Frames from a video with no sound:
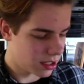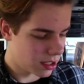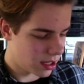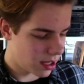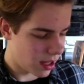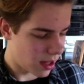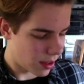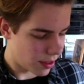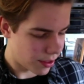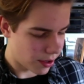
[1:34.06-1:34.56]

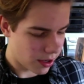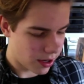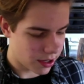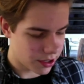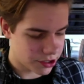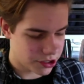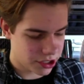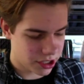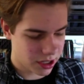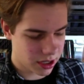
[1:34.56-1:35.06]

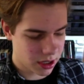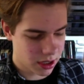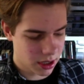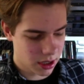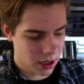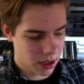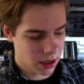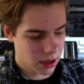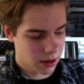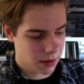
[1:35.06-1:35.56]
anthology,
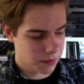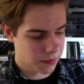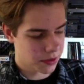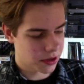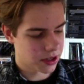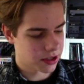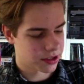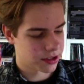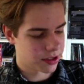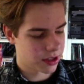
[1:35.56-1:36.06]
but
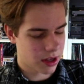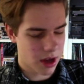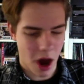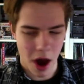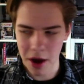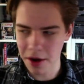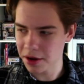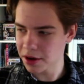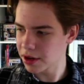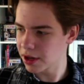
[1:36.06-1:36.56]
it's
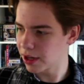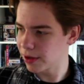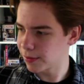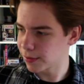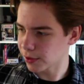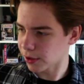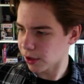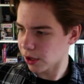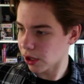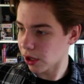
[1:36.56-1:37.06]
not
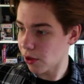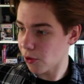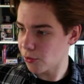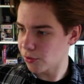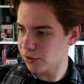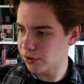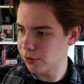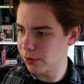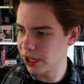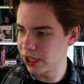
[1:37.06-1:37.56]
even
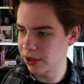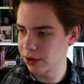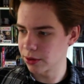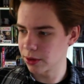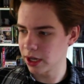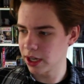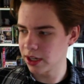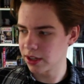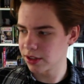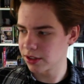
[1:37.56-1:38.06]
close to being the
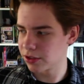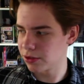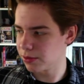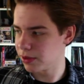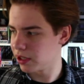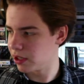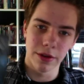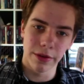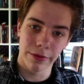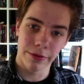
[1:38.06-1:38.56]
greatest to
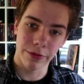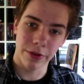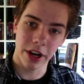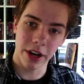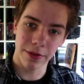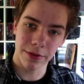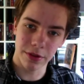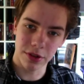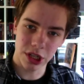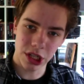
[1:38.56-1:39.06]
me. Freddy
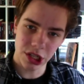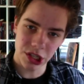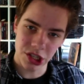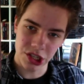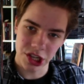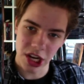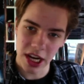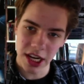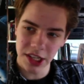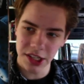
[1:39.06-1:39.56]
vs.
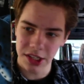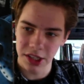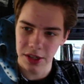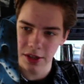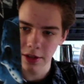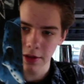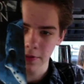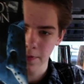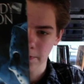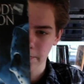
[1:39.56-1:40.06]

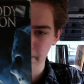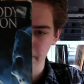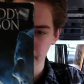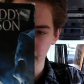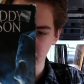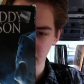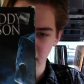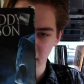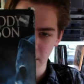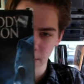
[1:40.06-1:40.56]
Jason,
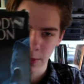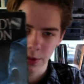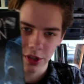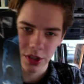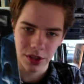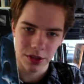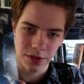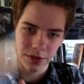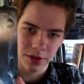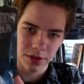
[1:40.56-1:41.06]

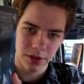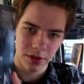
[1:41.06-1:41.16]
just